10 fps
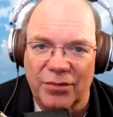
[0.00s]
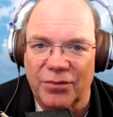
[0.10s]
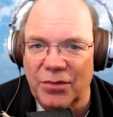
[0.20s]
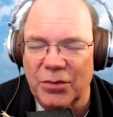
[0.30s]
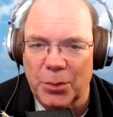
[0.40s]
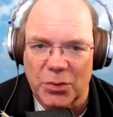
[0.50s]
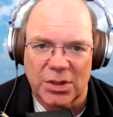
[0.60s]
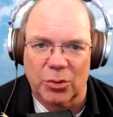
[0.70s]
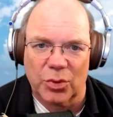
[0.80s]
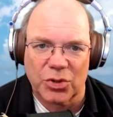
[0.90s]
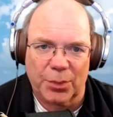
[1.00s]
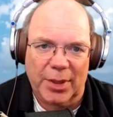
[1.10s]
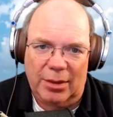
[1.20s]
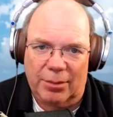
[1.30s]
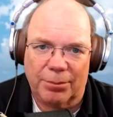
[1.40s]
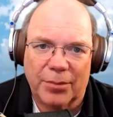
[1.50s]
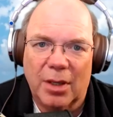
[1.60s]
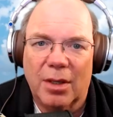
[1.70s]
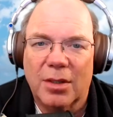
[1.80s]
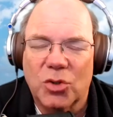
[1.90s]
you 50% of what you paid them,
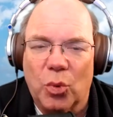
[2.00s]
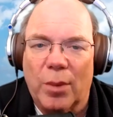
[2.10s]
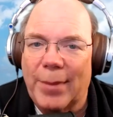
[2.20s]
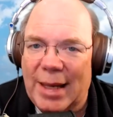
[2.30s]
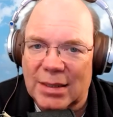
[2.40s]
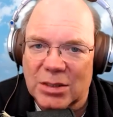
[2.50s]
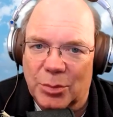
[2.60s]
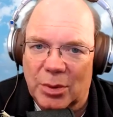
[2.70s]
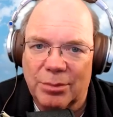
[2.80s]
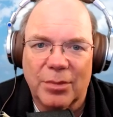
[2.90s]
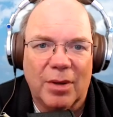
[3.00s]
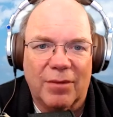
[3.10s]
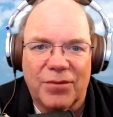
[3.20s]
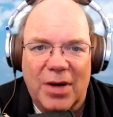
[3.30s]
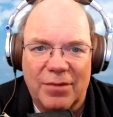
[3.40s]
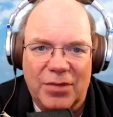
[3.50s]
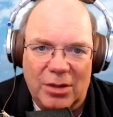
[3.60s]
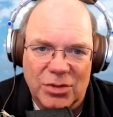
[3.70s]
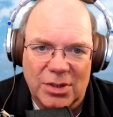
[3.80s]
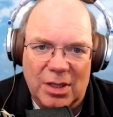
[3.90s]
to a maximum of
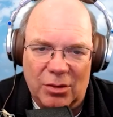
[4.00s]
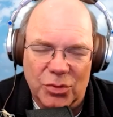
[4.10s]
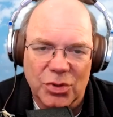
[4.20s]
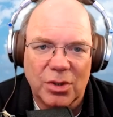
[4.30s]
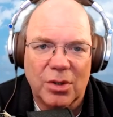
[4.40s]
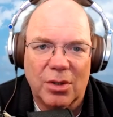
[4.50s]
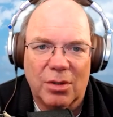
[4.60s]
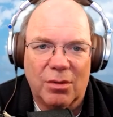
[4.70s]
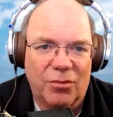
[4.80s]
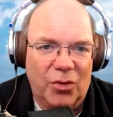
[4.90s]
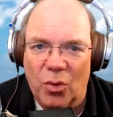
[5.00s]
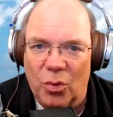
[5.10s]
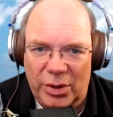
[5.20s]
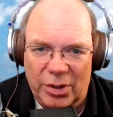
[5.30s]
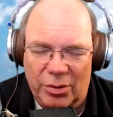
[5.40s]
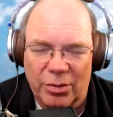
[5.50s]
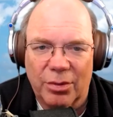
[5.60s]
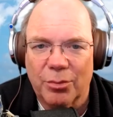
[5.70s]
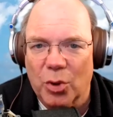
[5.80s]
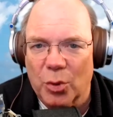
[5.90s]
$5,000 for the whole year
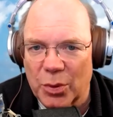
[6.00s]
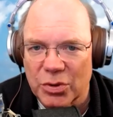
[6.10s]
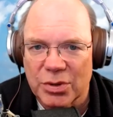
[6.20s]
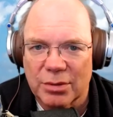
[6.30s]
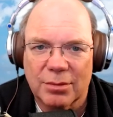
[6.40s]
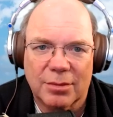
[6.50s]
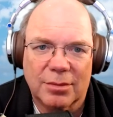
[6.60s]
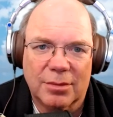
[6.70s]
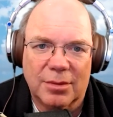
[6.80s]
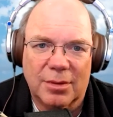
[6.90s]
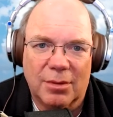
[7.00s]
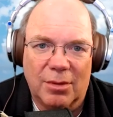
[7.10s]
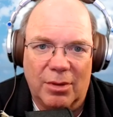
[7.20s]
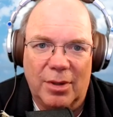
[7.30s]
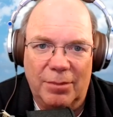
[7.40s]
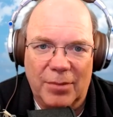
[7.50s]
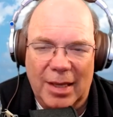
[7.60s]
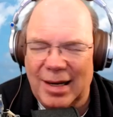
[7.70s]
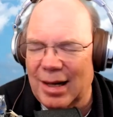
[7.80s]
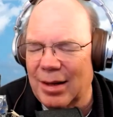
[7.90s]
per person. All right.
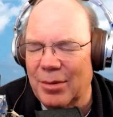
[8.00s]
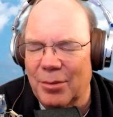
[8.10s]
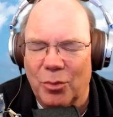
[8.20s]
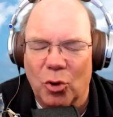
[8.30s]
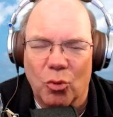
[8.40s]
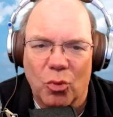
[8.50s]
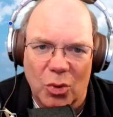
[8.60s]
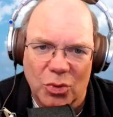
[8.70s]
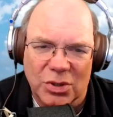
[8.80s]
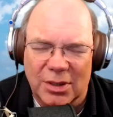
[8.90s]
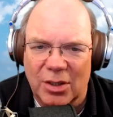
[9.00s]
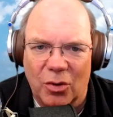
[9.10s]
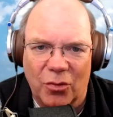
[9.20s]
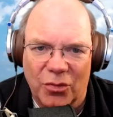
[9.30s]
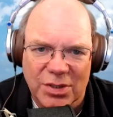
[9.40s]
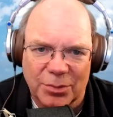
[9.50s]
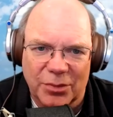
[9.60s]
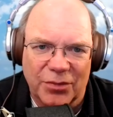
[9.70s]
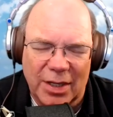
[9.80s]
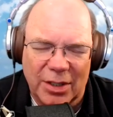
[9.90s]
And I am grossly
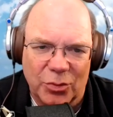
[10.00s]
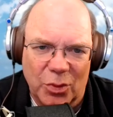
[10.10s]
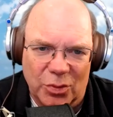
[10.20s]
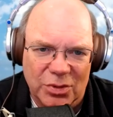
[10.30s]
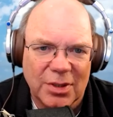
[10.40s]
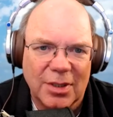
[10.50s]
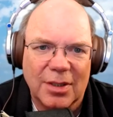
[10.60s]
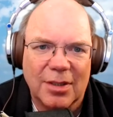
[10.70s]
oversimplifying the rules.